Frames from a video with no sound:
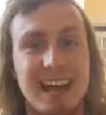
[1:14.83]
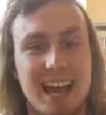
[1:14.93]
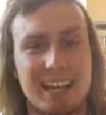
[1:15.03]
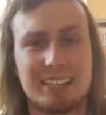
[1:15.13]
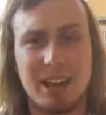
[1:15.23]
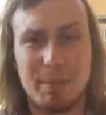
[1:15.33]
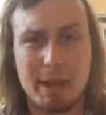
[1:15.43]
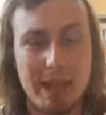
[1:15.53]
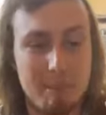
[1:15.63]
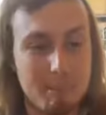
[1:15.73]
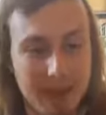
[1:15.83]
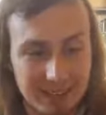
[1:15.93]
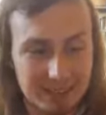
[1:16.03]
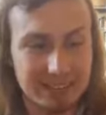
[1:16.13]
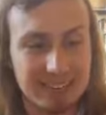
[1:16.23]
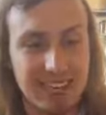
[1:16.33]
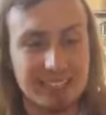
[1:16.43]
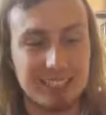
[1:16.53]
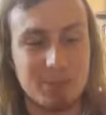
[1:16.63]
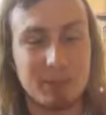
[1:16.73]
it's going to be a panel
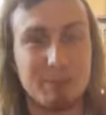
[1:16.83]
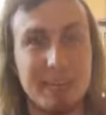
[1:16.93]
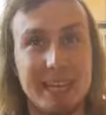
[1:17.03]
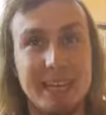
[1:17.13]
discussion with me.